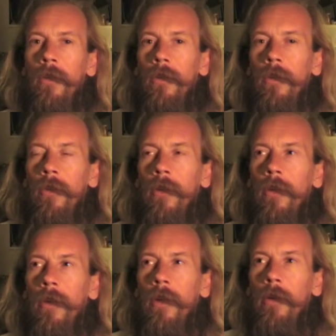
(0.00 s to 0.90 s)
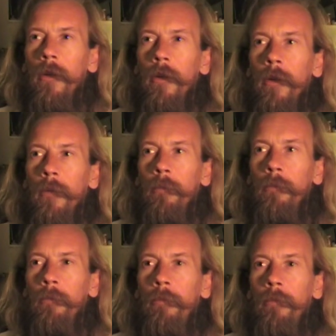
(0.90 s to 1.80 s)
you know, there are
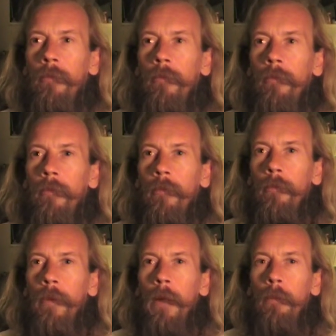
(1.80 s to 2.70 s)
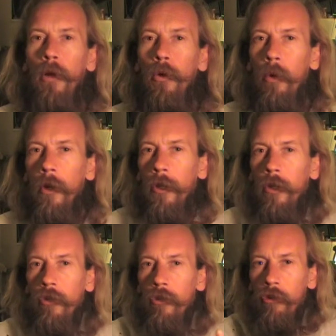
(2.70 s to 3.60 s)
people who want to
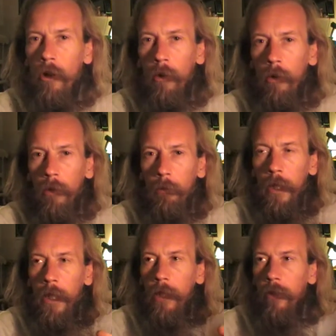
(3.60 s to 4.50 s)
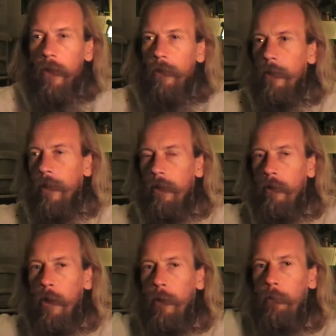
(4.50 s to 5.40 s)
control the media for their
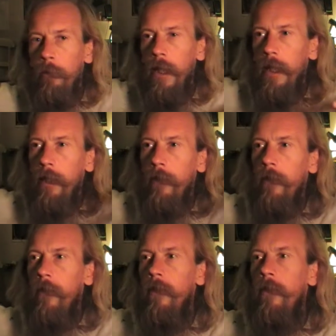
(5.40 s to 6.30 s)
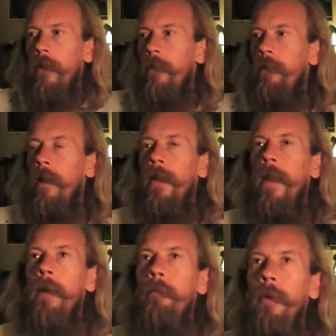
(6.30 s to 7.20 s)
own means and stuff like
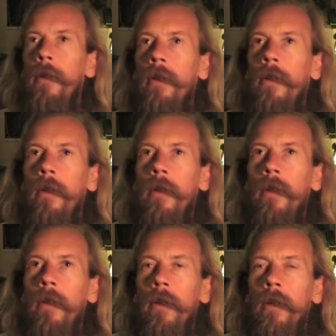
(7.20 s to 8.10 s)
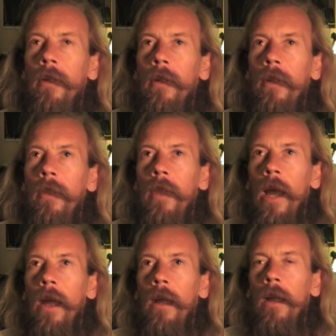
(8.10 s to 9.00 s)
that, but
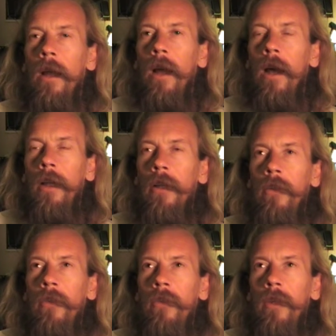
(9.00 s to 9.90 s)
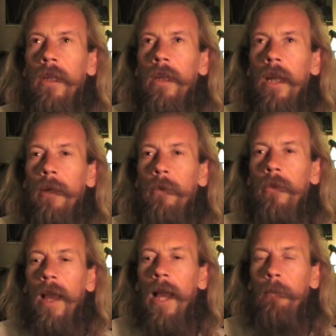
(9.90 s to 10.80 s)
that I could see that it
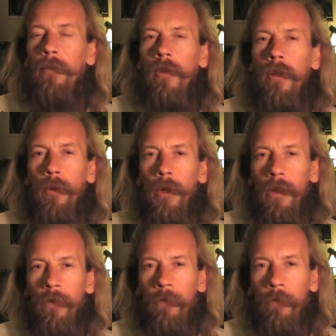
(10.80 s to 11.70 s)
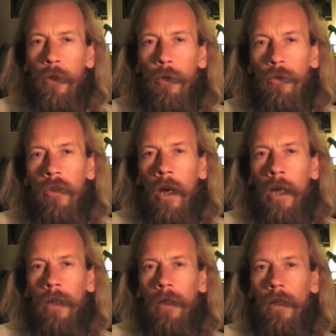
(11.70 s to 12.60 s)
was absolutely
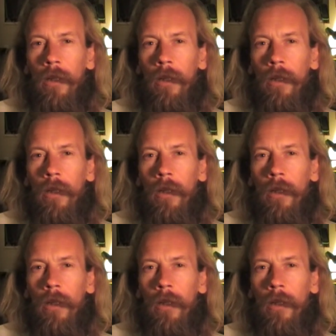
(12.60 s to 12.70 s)
futile